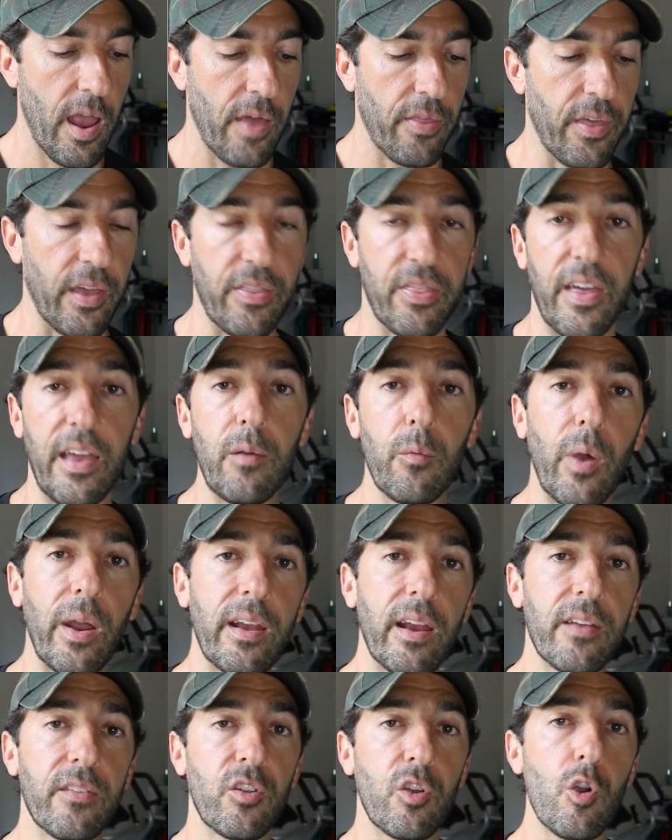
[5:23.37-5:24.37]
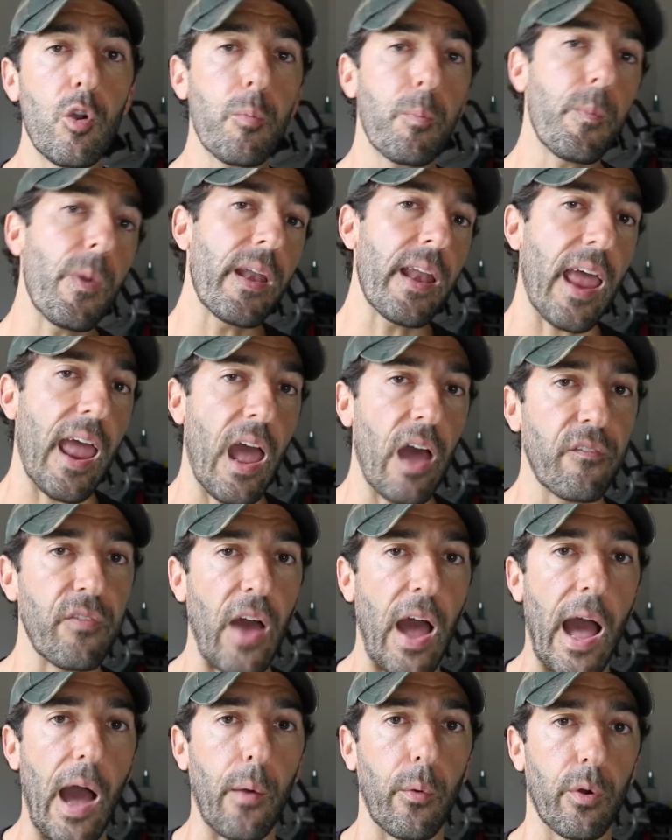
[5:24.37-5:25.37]
They then waited 2.5
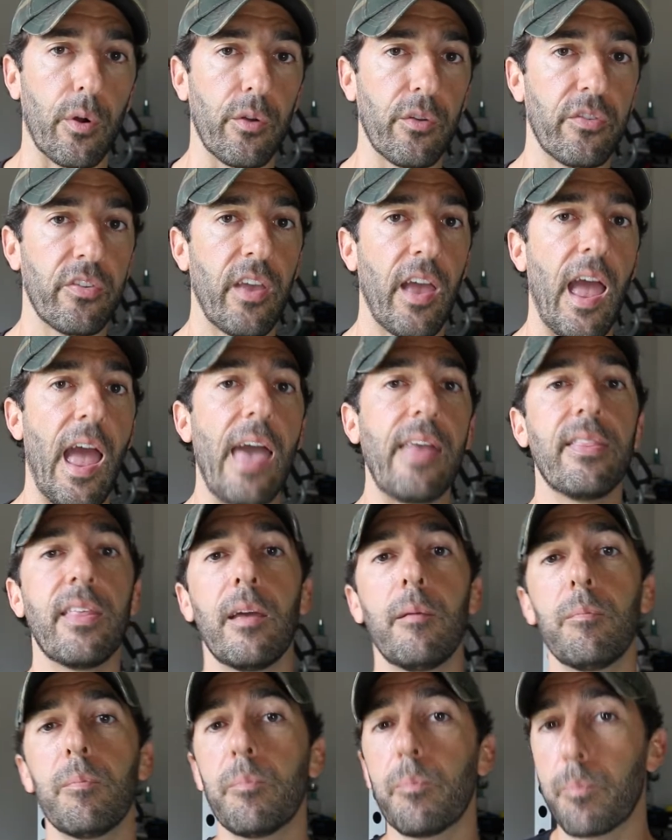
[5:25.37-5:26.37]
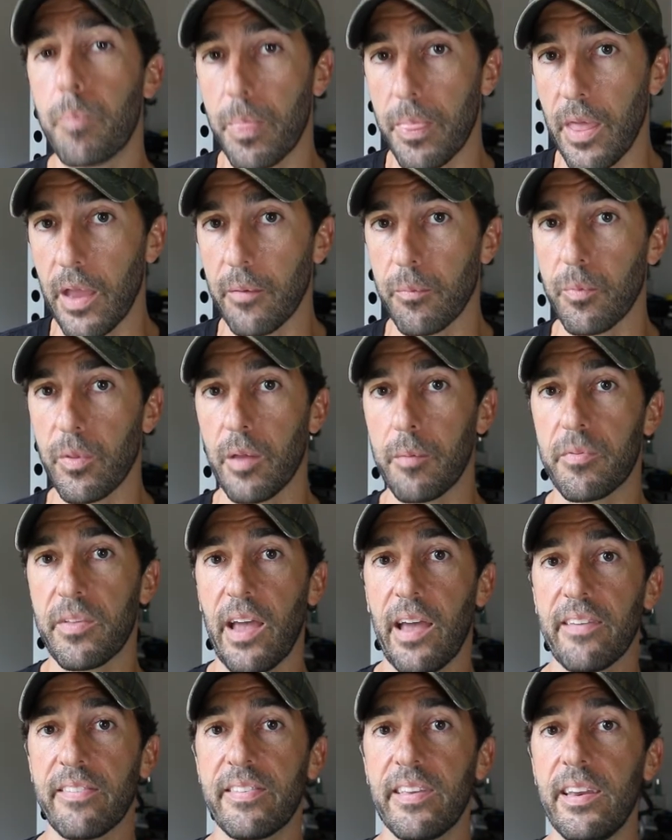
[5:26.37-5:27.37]
hours, and then they
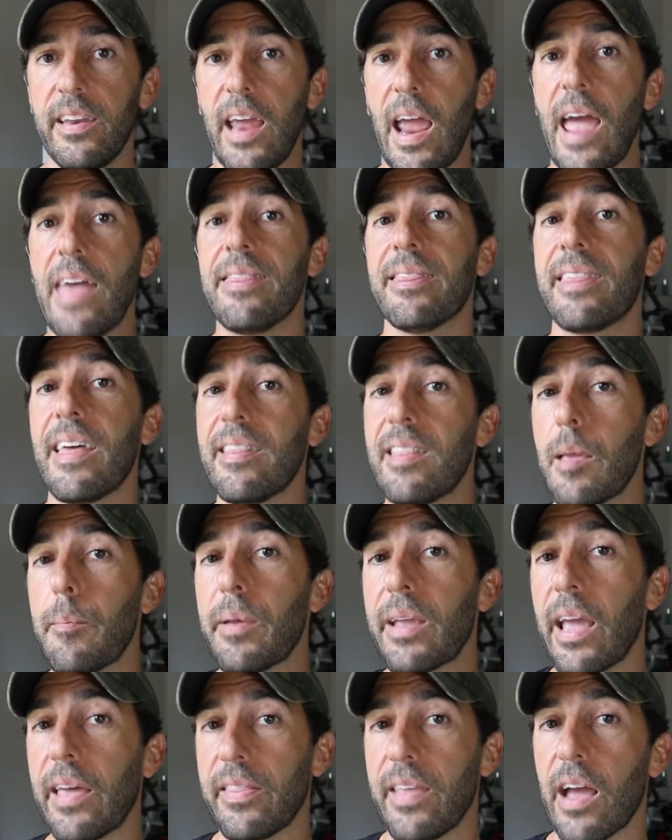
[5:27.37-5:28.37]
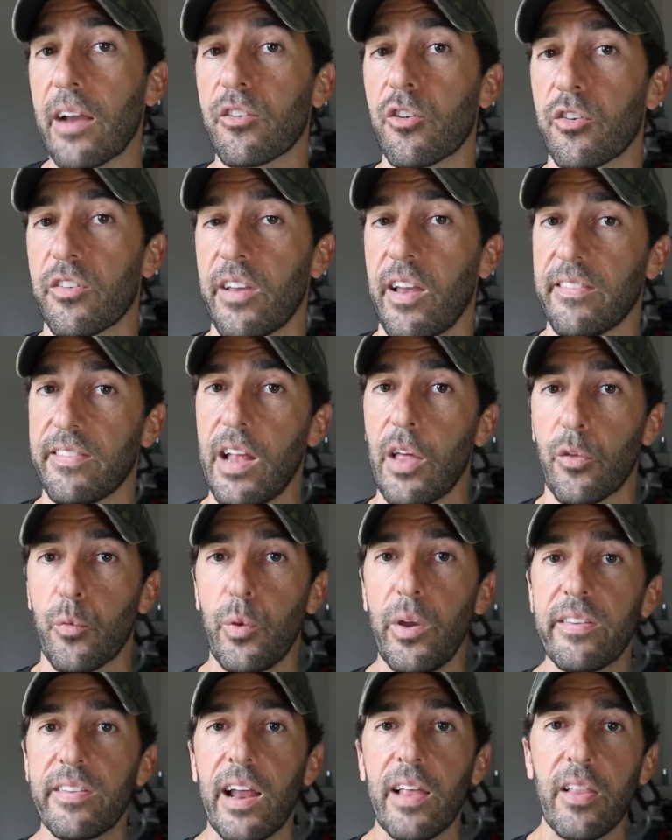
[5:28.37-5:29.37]
tested, and then they began the exercise. Now, the
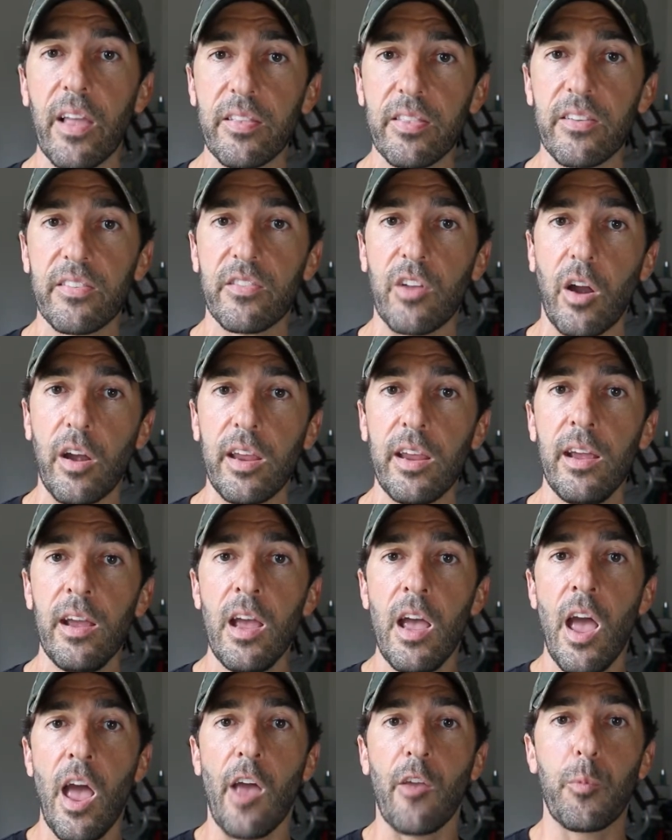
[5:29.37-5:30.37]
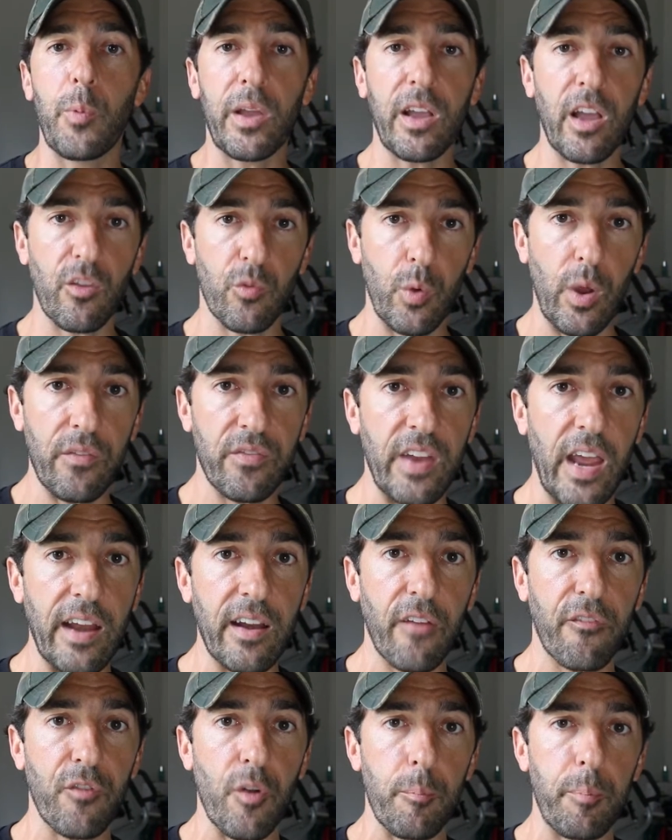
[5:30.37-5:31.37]
reason I like this study is because we have
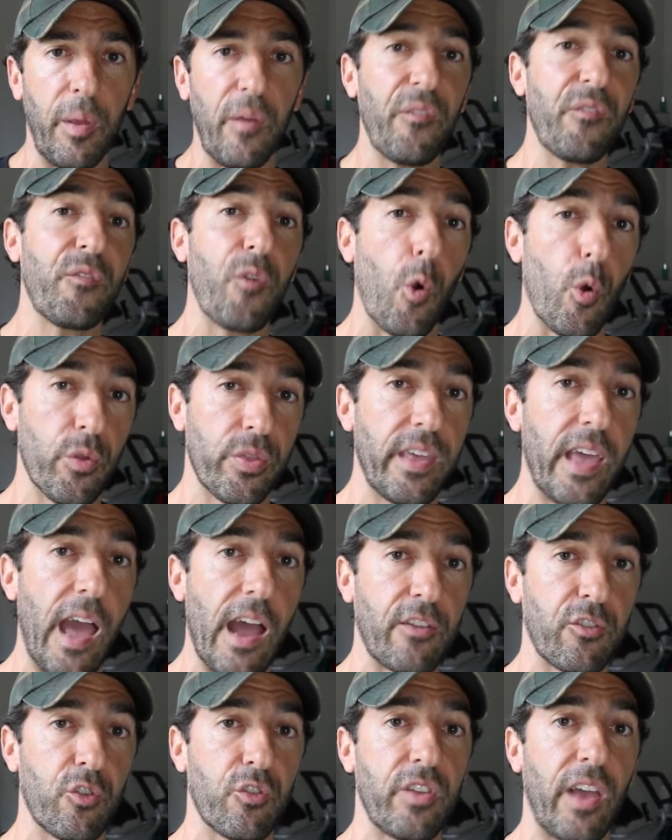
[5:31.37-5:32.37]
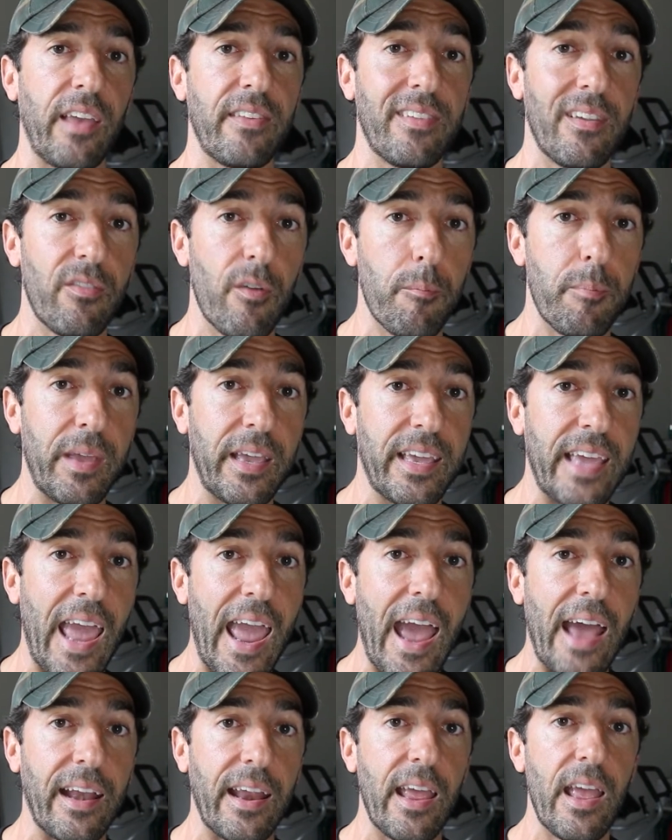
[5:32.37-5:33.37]
data from before the exercise even
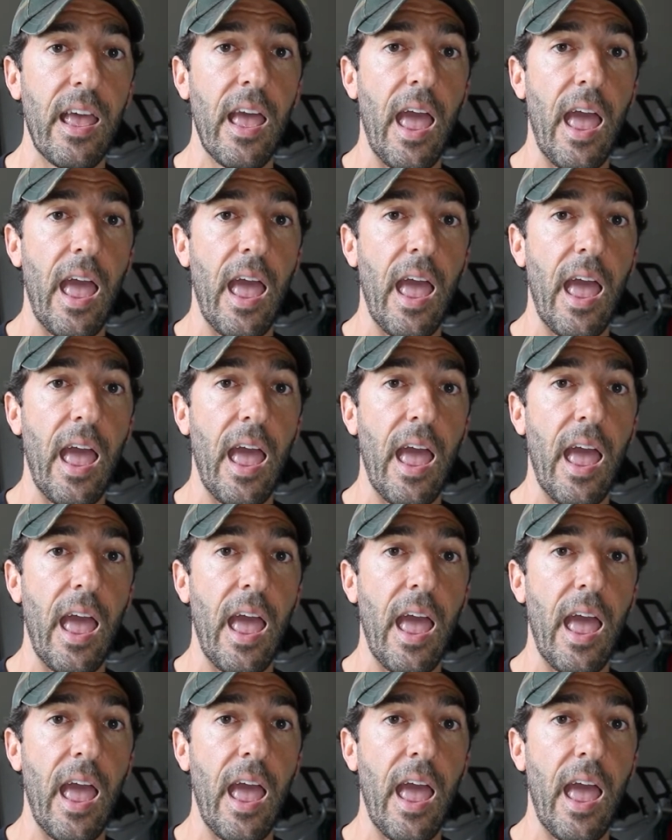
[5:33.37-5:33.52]
began.